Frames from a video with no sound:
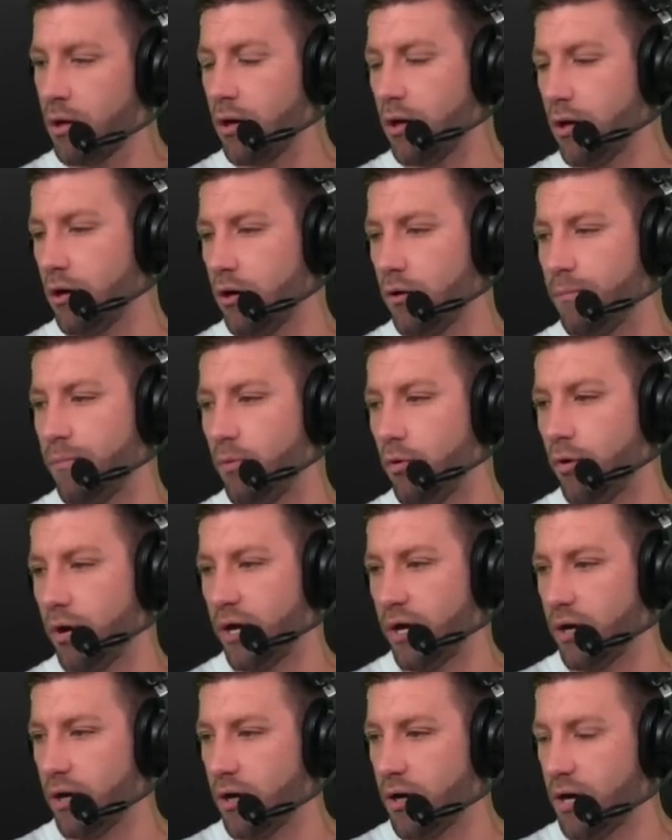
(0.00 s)
Oh
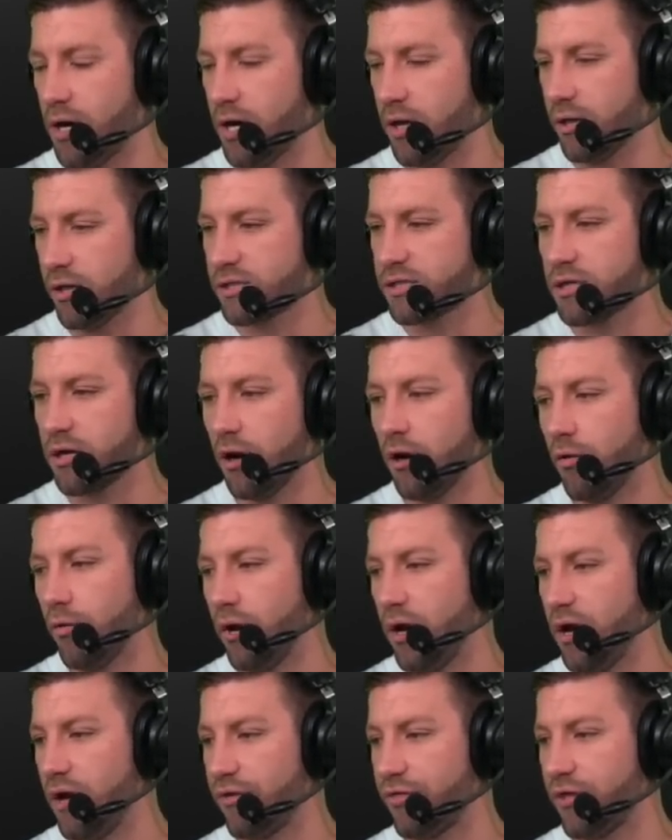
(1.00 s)
boy. Uh, let's go
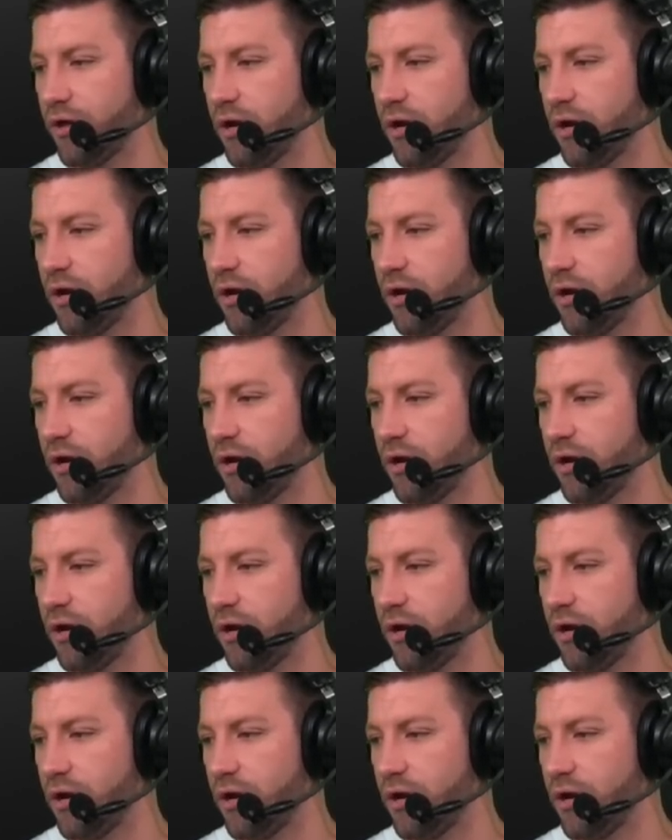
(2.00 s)
with.